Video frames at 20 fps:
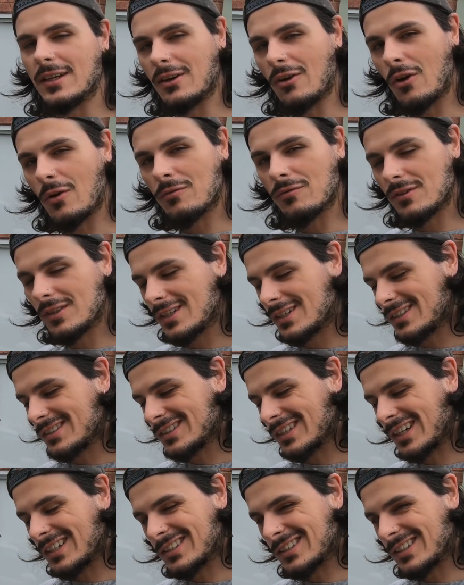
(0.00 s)
and hopefully
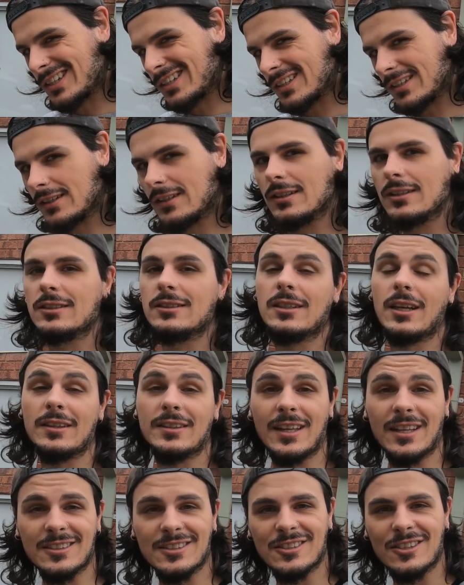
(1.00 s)
start
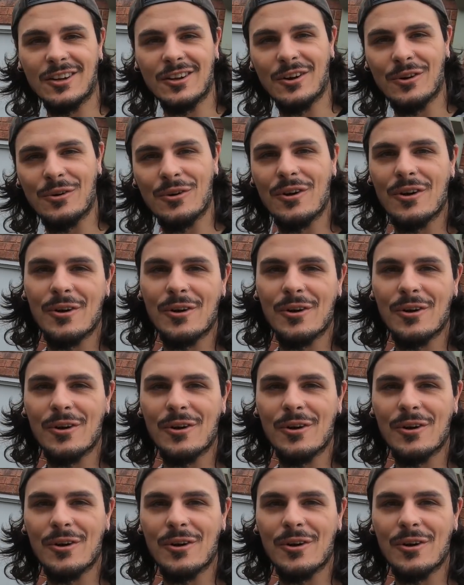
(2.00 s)
that sucker